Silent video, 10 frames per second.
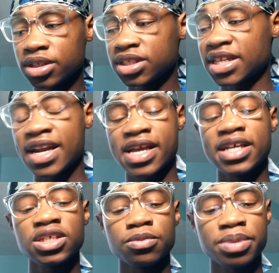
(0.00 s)
stated
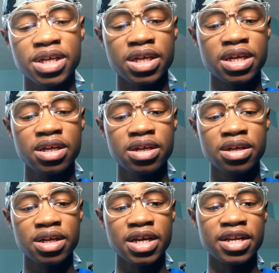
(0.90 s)
his opinion
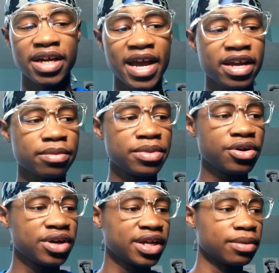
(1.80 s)
and the gay
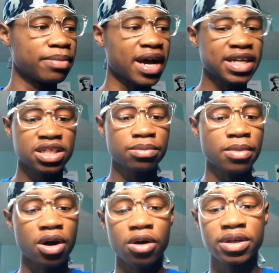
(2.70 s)
community can bash him
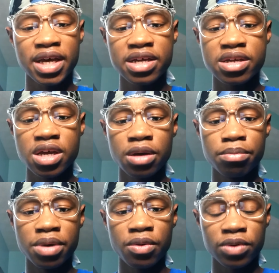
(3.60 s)
all day.
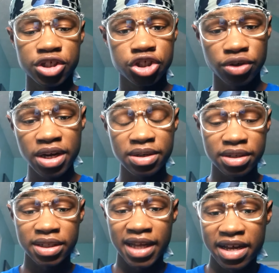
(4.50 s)
But when a straight
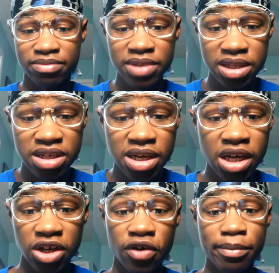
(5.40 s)
nigga like me
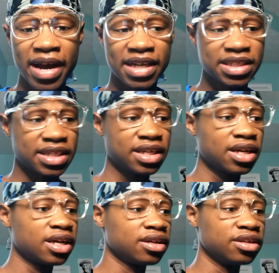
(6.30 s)
go bashing
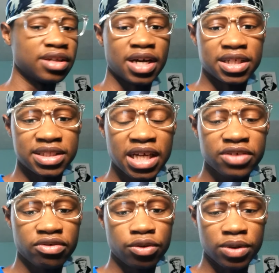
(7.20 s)
Lil Nas
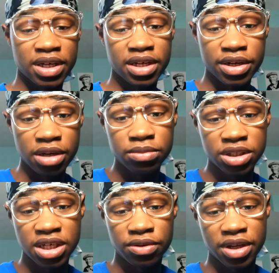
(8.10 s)
X for doing that dumb
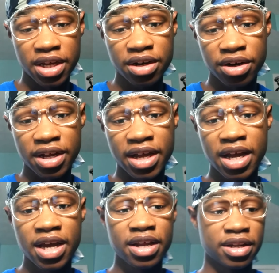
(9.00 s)
shit on the internet,
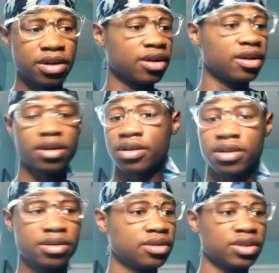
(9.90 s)

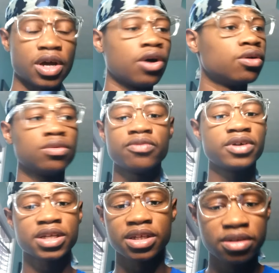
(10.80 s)
the whole
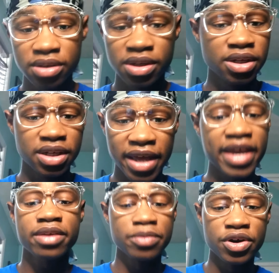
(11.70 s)
fucking
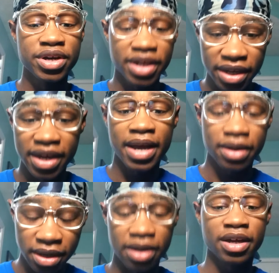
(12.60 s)
gay community can
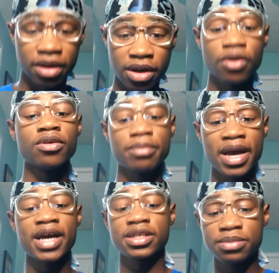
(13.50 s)
go and
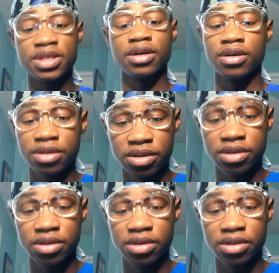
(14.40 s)
bash me though.